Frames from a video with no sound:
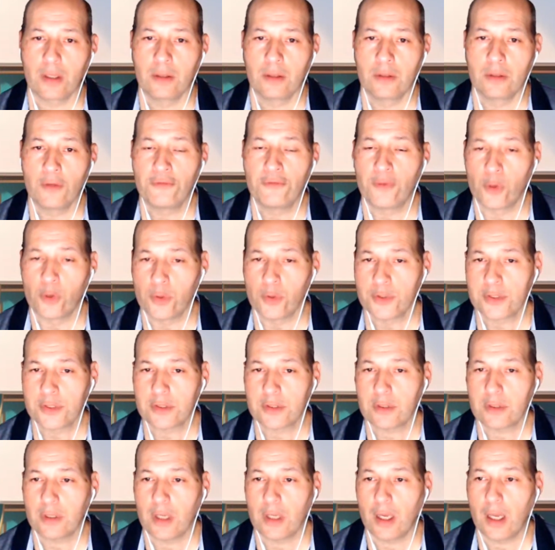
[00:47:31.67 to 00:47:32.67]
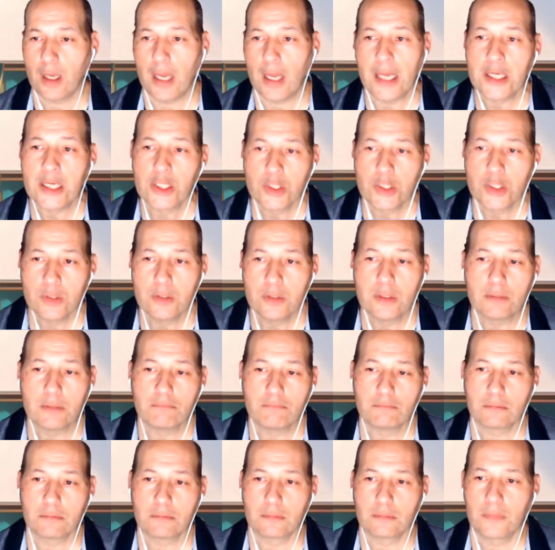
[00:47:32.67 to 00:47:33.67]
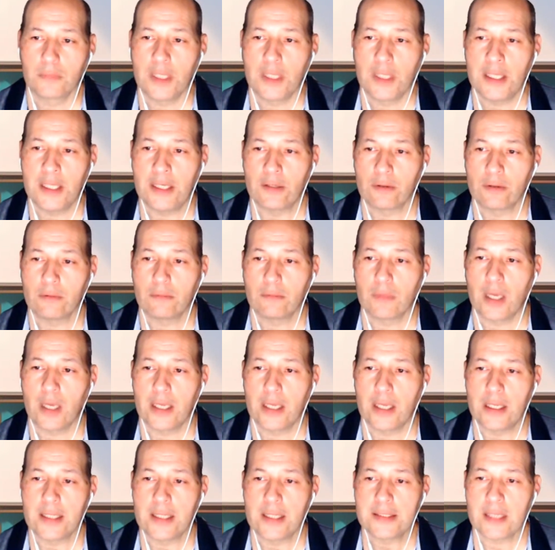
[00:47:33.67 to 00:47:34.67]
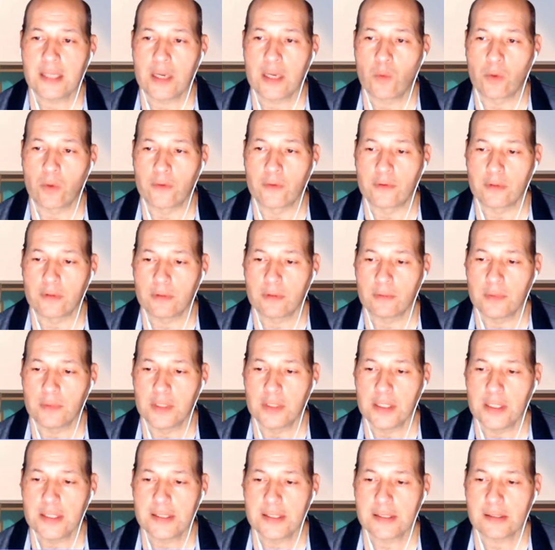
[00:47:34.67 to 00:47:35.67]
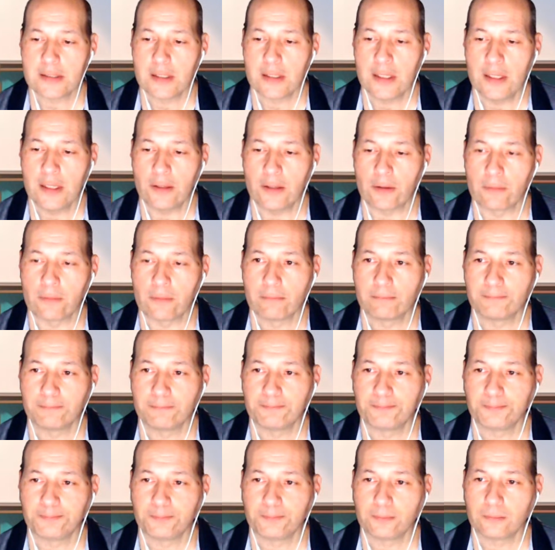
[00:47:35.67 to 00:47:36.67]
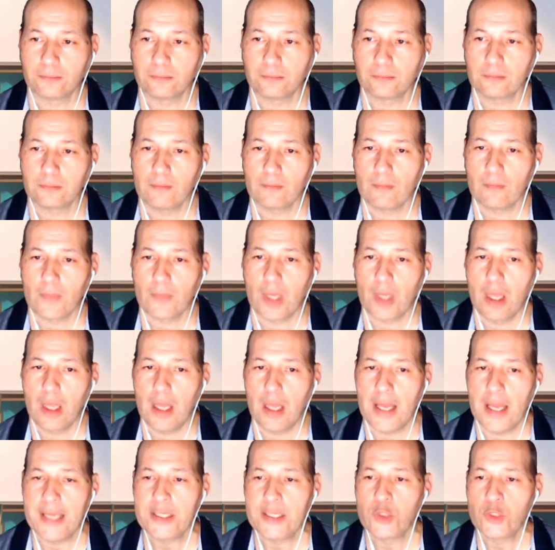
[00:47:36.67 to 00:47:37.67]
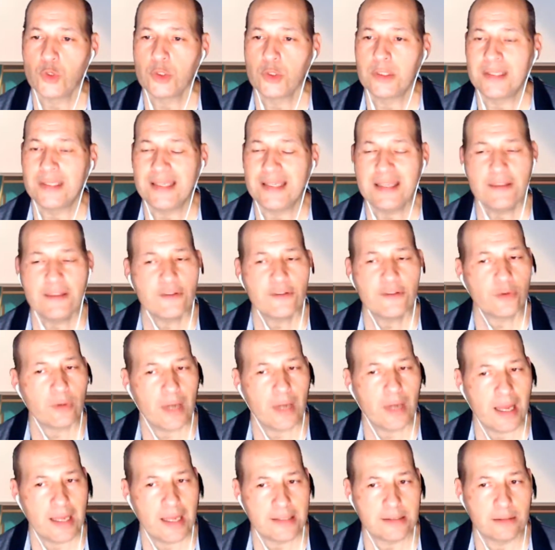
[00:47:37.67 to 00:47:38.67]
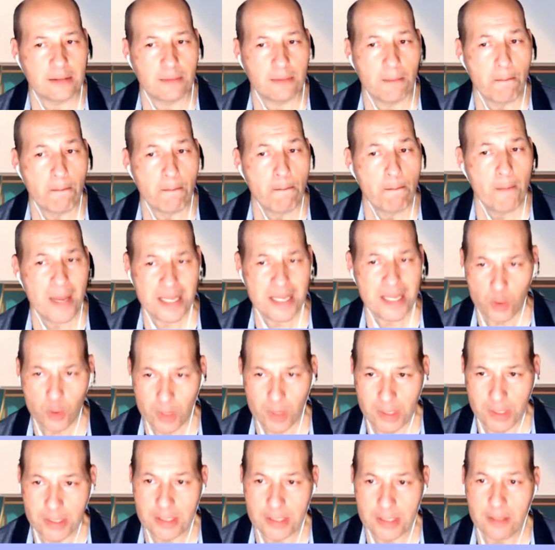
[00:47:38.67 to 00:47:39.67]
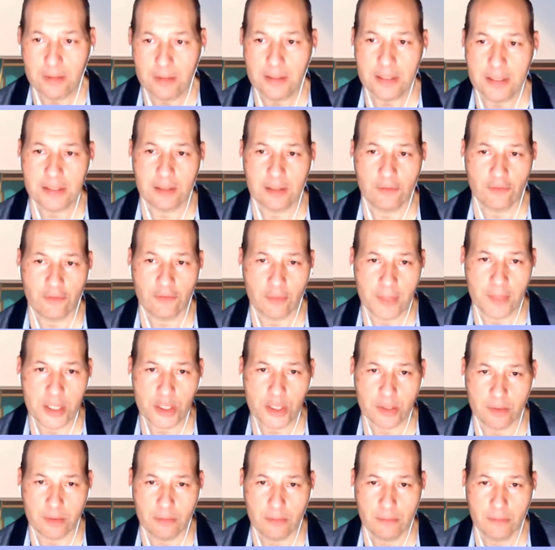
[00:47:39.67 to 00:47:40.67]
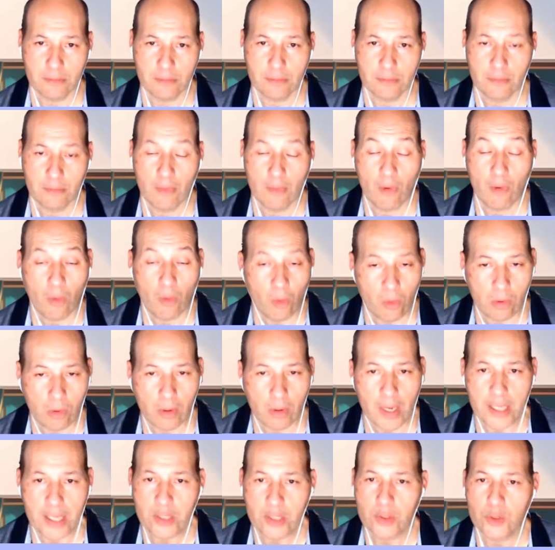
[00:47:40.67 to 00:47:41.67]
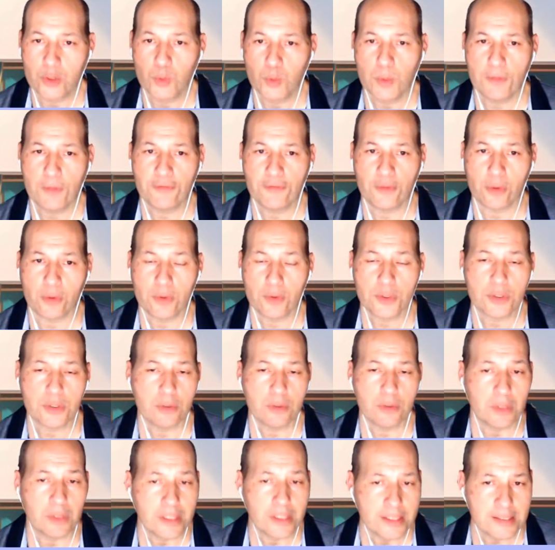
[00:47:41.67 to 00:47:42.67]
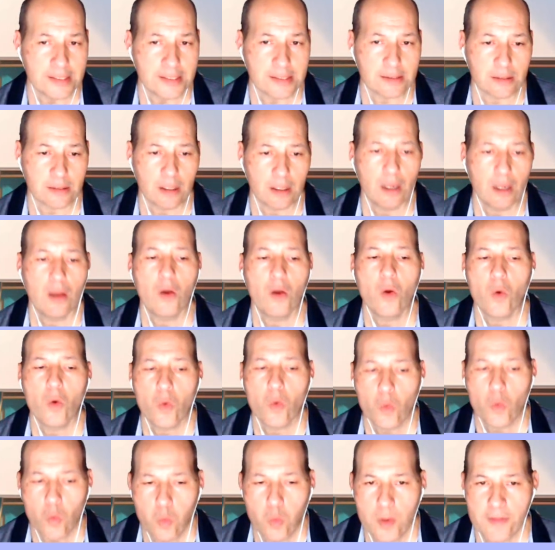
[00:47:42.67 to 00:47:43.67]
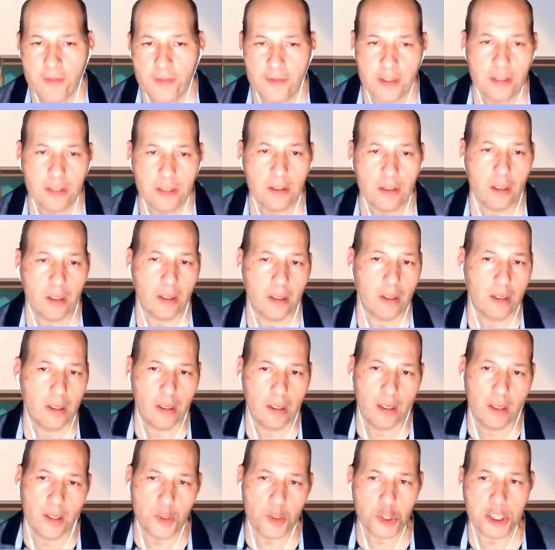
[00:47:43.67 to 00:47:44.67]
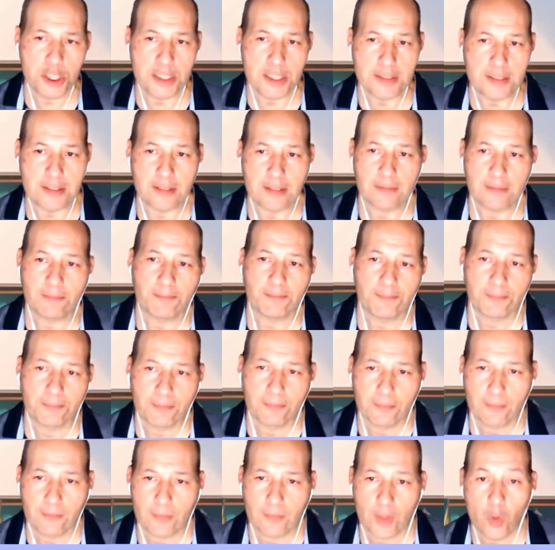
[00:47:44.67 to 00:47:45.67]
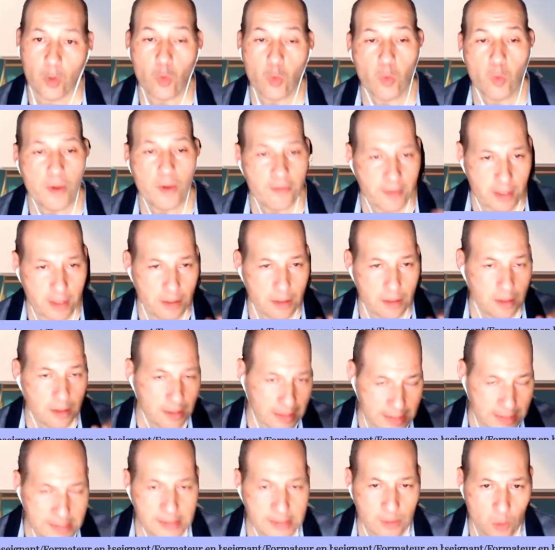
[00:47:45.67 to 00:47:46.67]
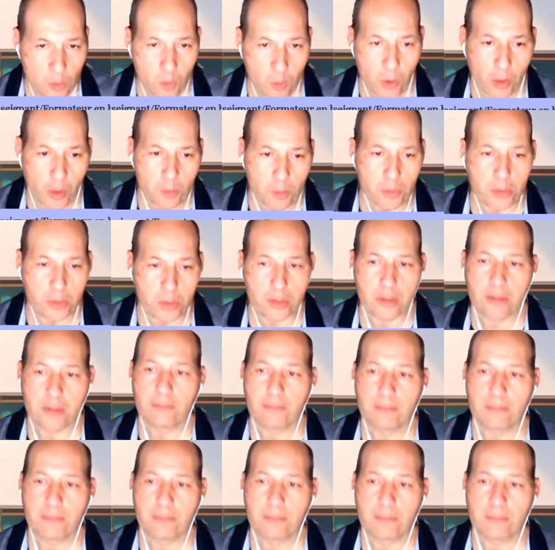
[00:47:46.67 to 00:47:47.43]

The first, I could here, let's say I want this here. I could either add manually this information, or I could refer to a list within a sheet, within this workbook.